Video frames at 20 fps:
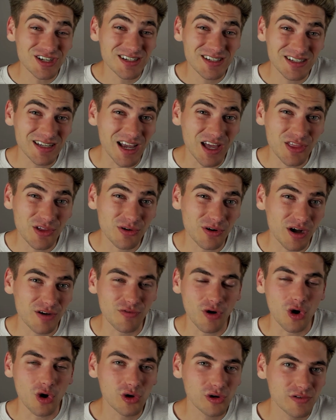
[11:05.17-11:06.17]
together of
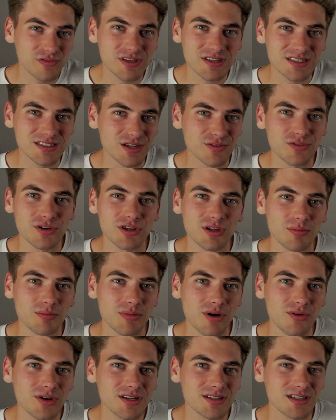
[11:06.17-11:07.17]
all of these different
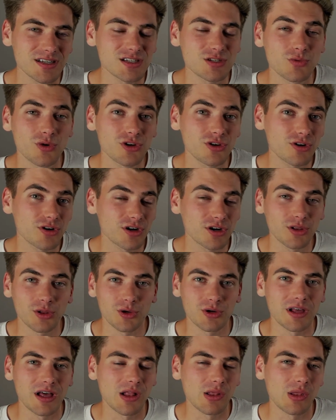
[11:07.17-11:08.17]
components is where you're going to
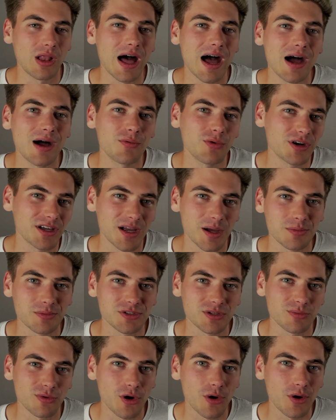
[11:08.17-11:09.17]
learn a lot when it comes
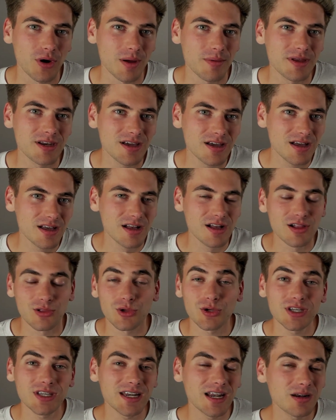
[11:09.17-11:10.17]
to programming.
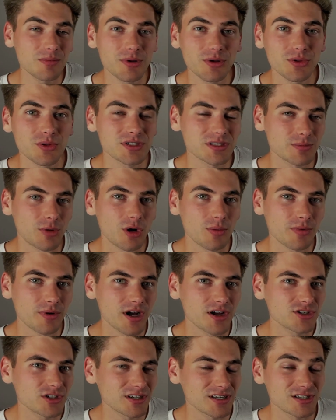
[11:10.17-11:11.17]
Learning how to build a small
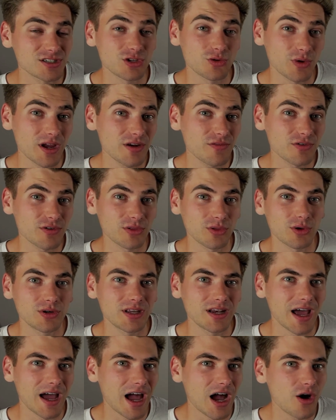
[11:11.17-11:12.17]
project is great for
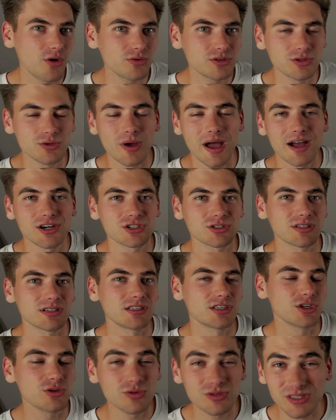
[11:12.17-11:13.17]
learning how to actually
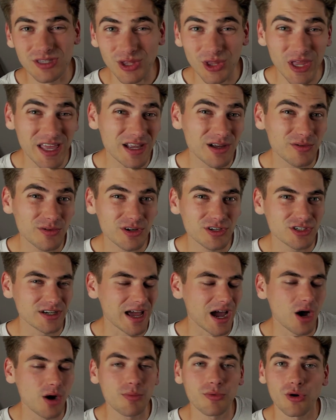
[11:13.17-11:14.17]
use the language and
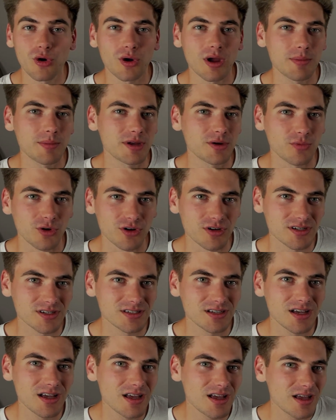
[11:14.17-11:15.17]
how programming works.